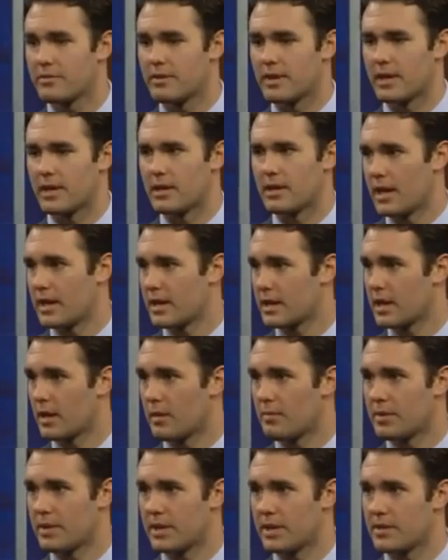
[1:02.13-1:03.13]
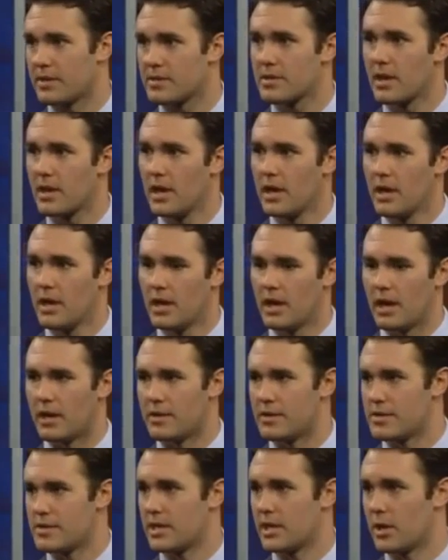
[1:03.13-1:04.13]
of companies,
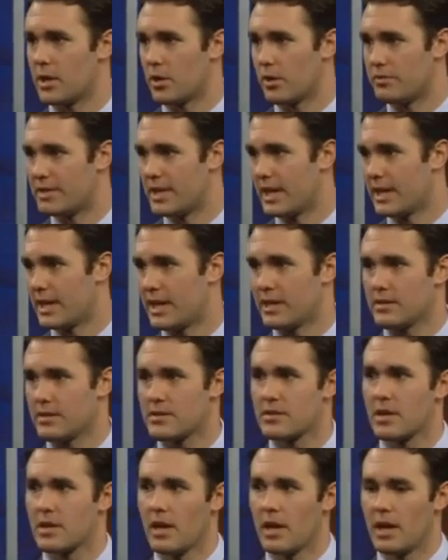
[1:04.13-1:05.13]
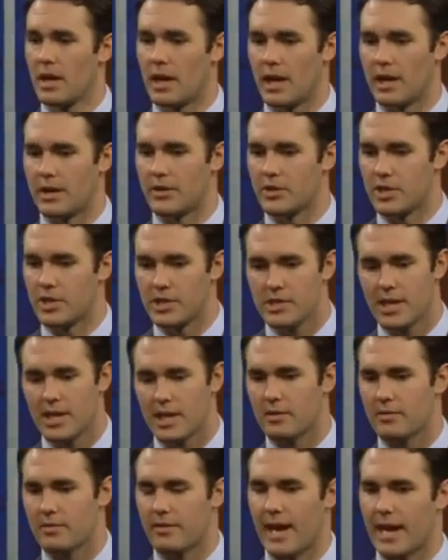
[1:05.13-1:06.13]
the CEO of Denny's,
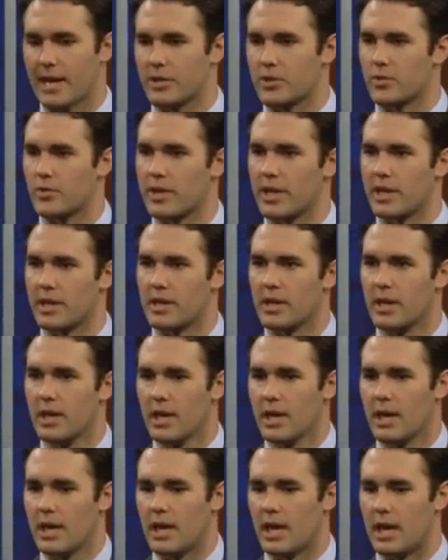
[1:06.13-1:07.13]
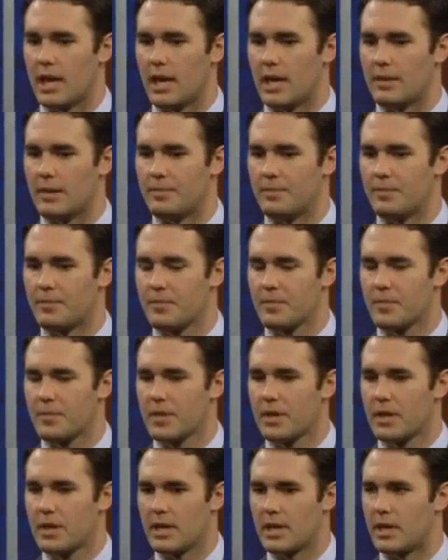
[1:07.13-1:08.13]
Cheesecake Factory,
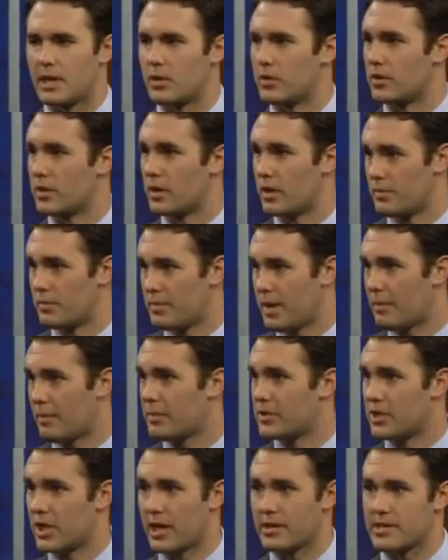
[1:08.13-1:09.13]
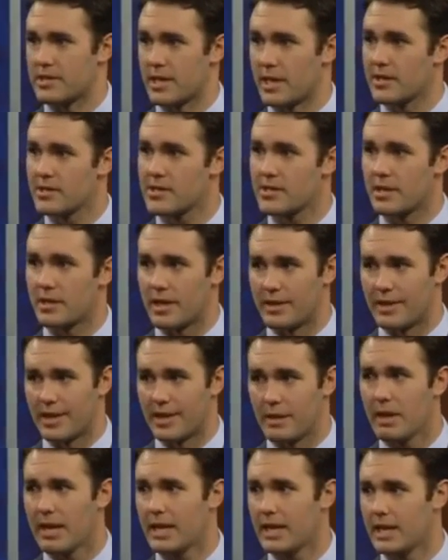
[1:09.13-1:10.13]
an owner of Papa John's, they all said that
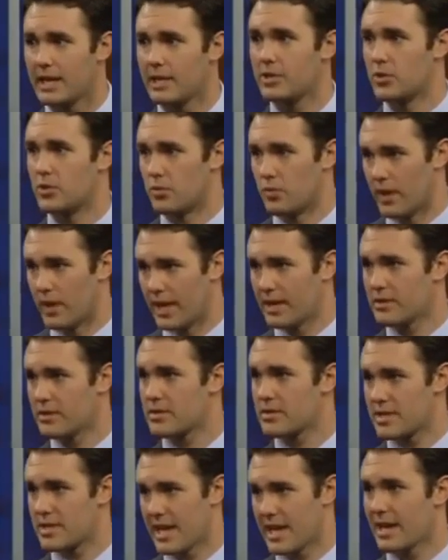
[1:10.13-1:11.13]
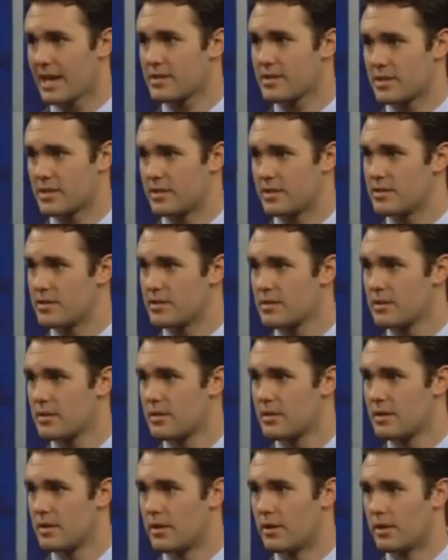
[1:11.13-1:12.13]
they may need to raise taxes,
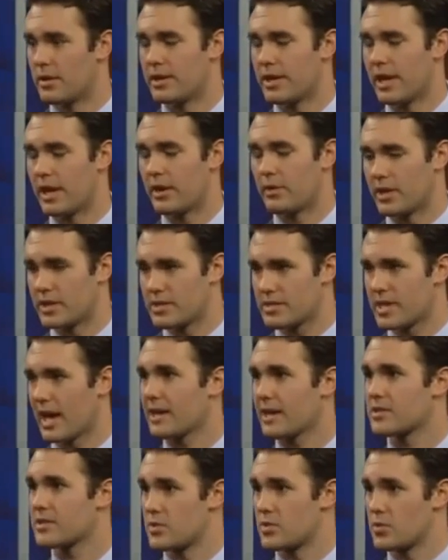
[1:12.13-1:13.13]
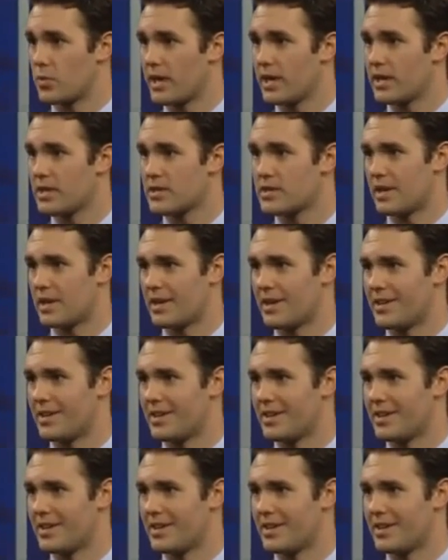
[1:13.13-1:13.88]
or not raise taxes, raise